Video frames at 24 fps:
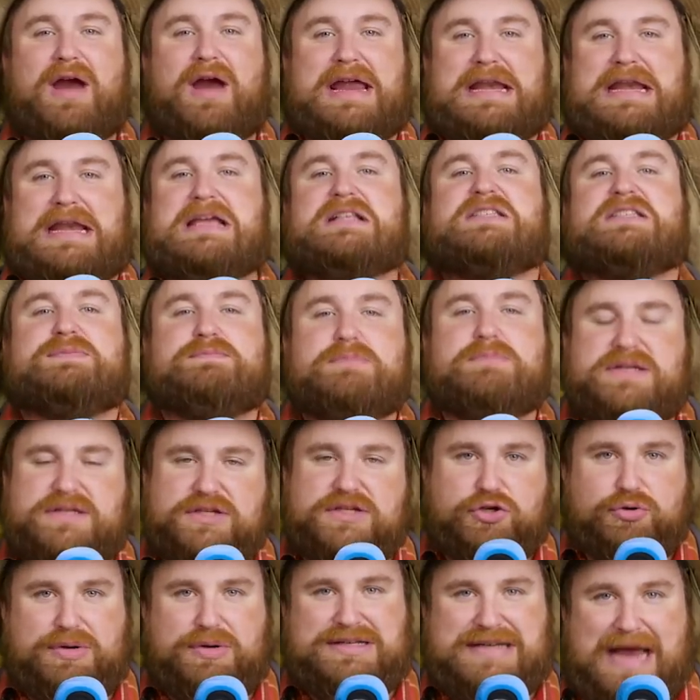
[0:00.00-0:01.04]
right, it's
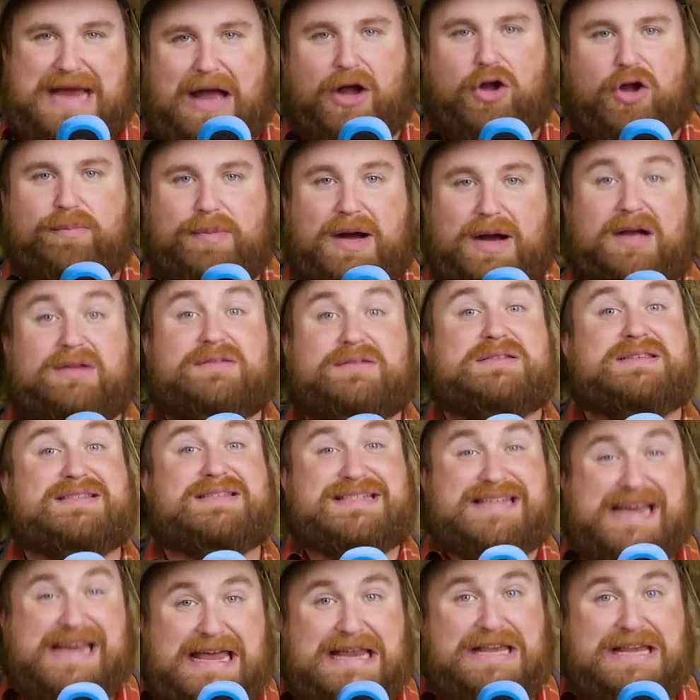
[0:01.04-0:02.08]
Mystery Tackle Box's
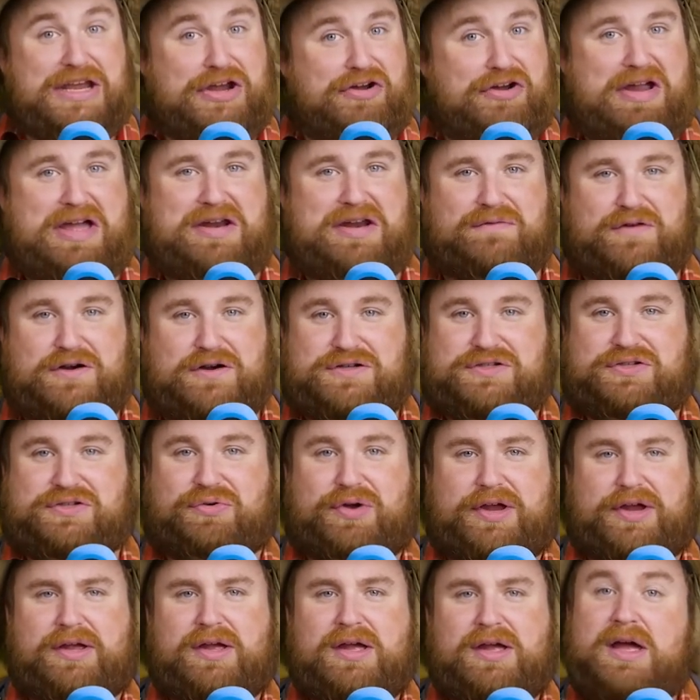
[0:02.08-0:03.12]
10 year
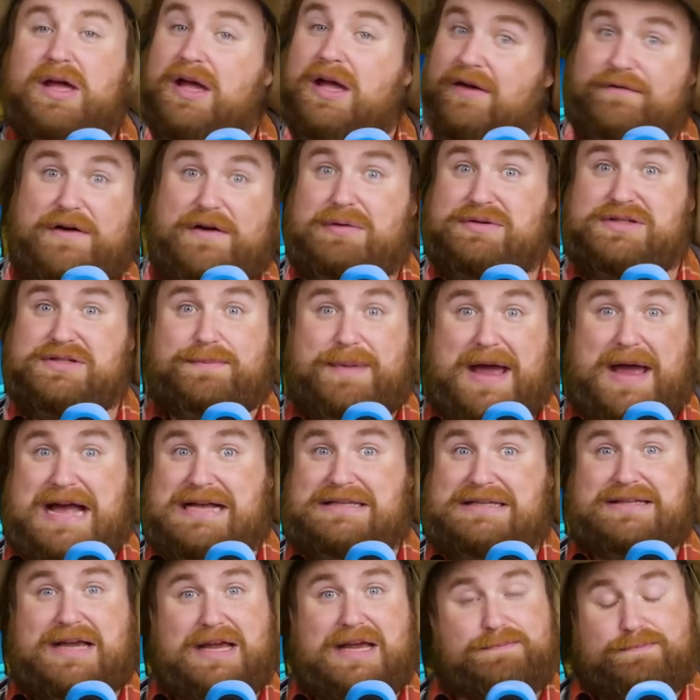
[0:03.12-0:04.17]
anniversary. If I was a
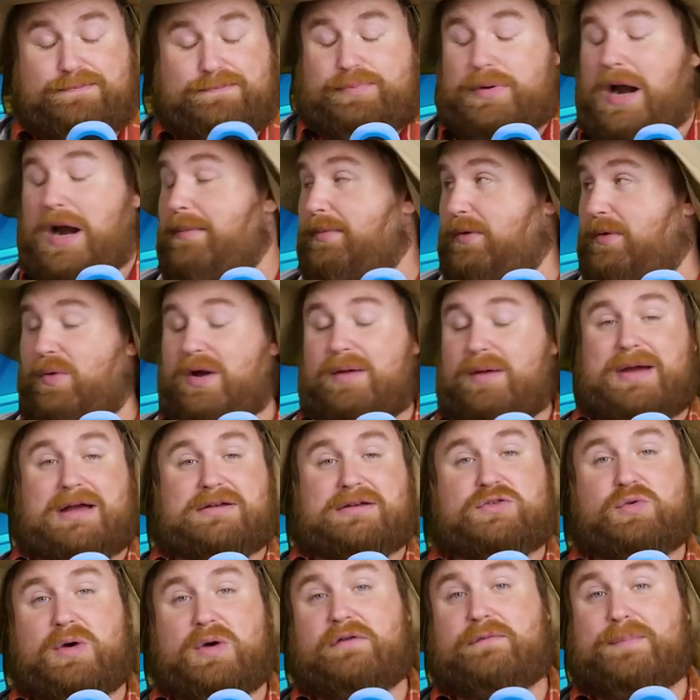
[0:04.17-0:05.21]
bass, I'd probably weigh
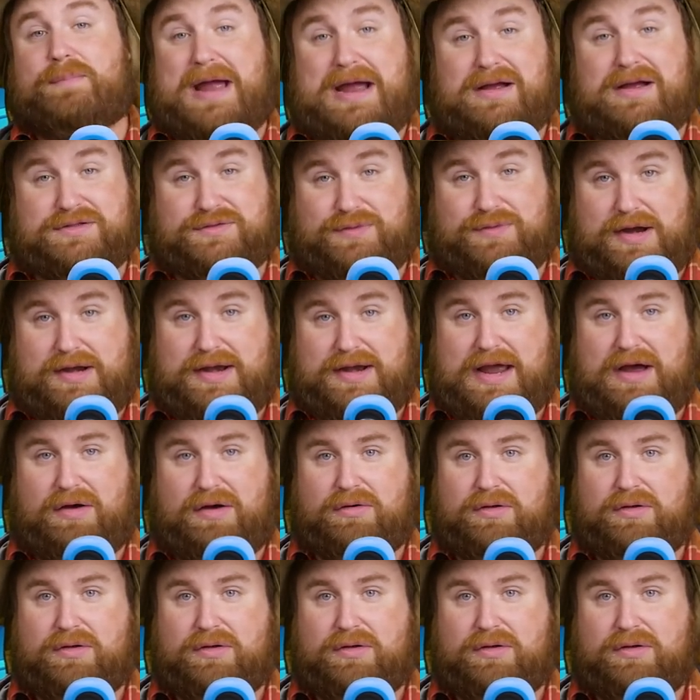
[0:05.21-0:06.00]
about 12 pounds right now.